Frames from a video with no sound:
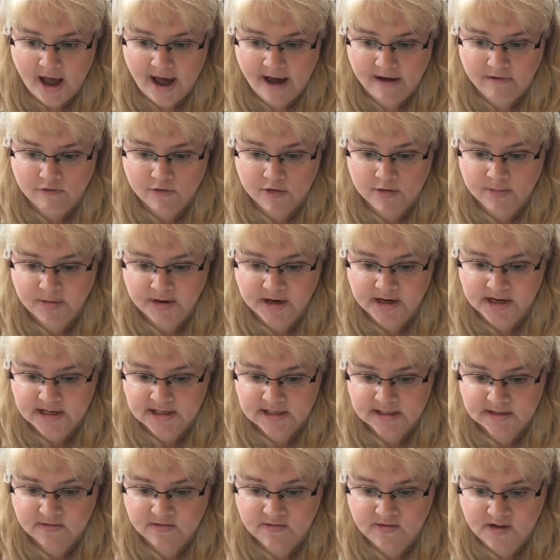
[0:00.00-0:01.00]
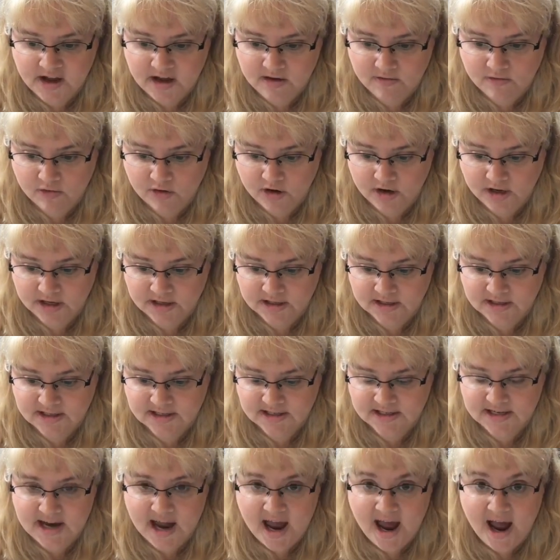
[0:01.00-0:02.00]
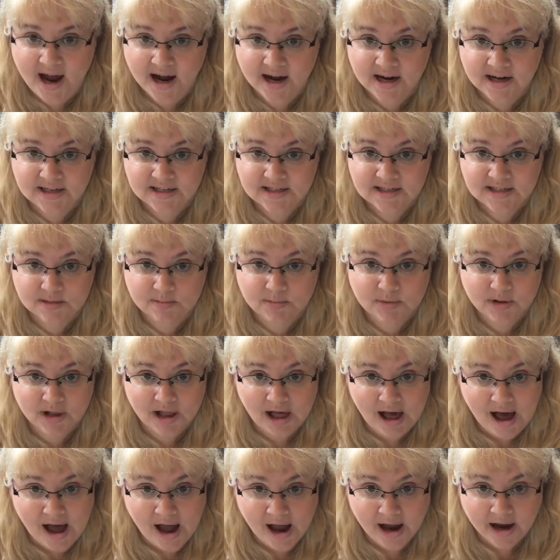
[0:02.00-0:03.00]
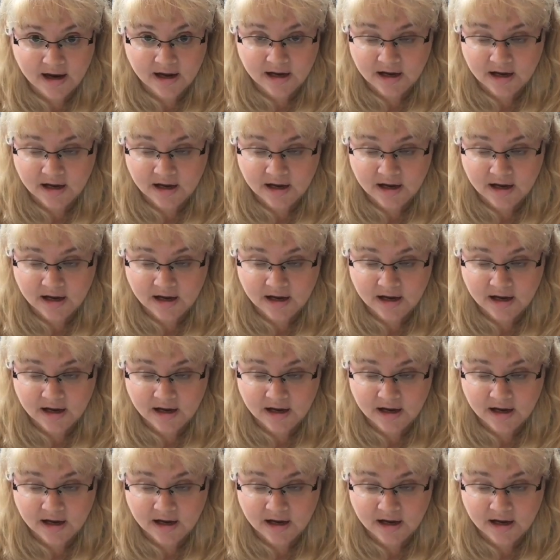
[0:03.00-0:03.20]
everybody's favorite snack supply.